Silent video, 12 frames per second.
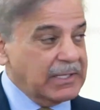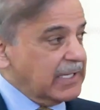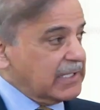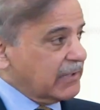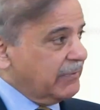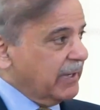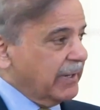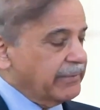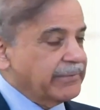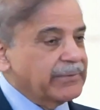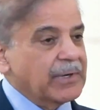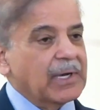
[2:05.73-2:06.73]
And the rest we
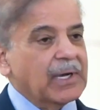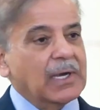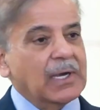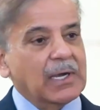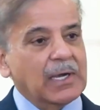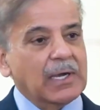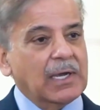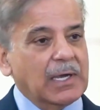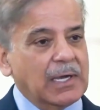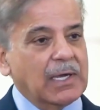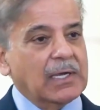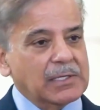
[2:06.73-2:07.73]
have
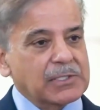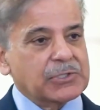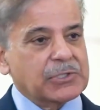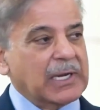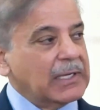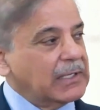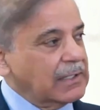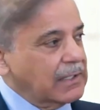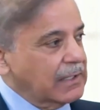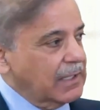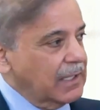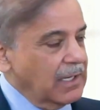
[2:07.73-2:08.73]

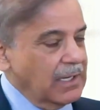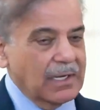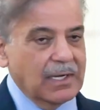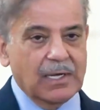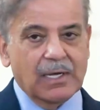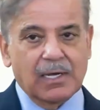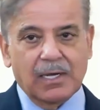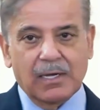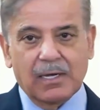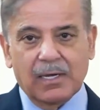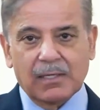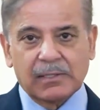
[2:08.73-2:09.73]
seen
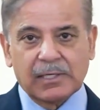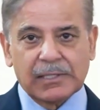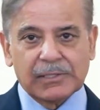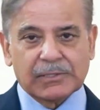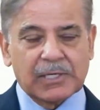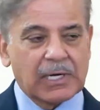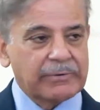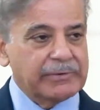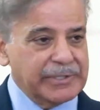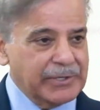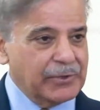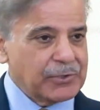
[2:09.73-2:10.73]
these
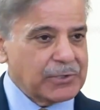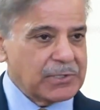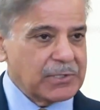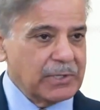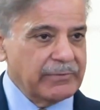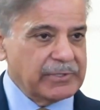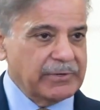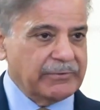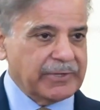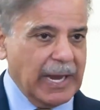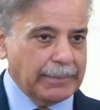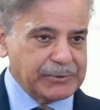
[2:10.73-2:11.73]
videos which
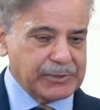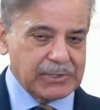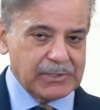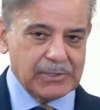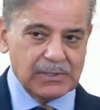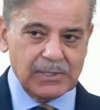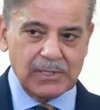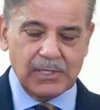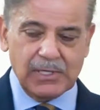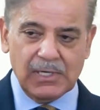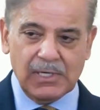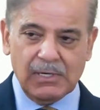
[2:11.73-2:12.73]
have captured
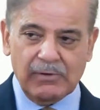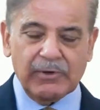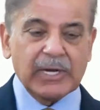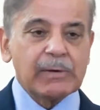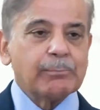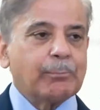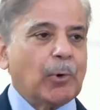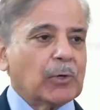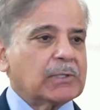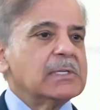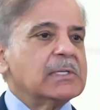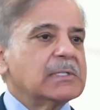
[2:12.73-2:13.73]
very
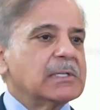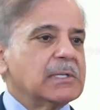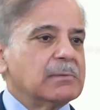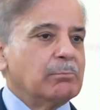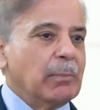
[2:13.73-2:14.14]
important